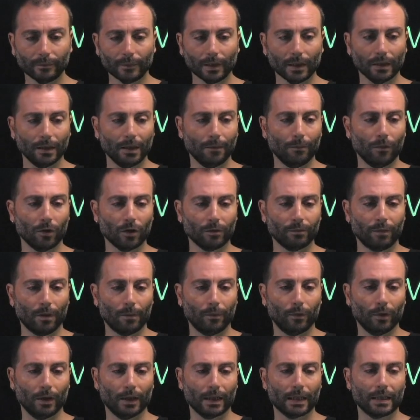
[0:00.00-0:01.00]
the most
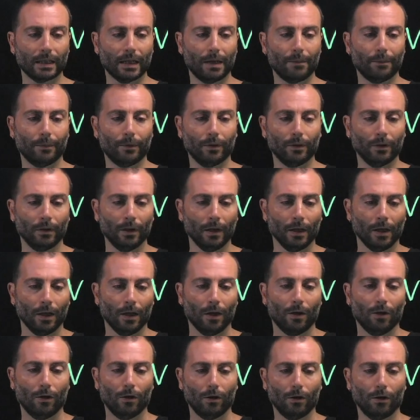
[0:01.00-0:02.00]
popular example
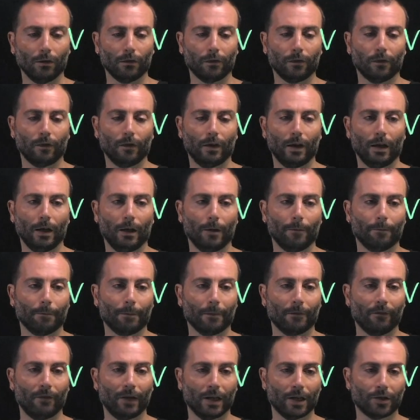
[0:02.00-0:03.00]
of
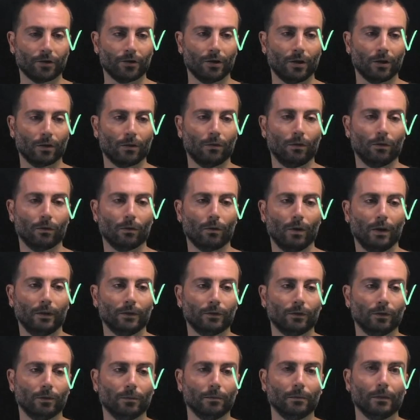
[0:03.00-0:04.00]
variational
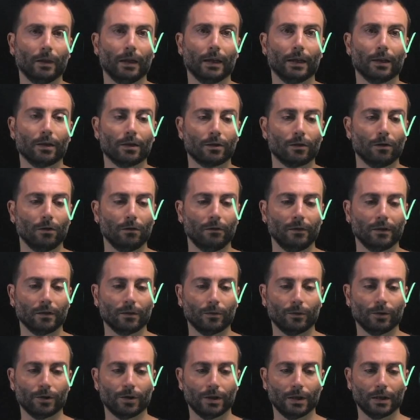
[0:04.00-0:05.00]
quantum eigensolver,
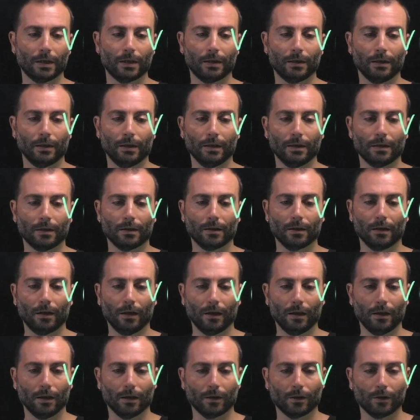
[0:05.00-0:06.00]
which is this
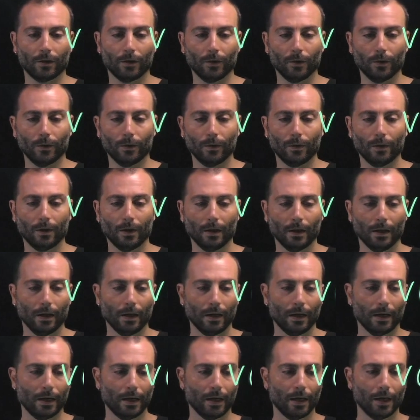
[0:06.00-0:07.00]

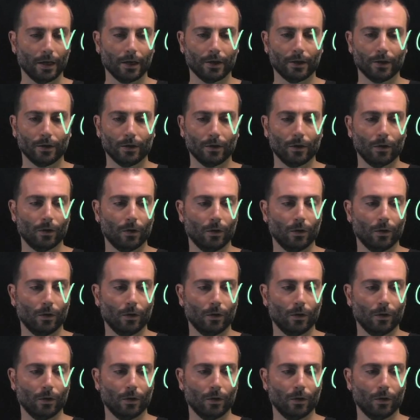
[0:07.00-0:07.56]
QAOA.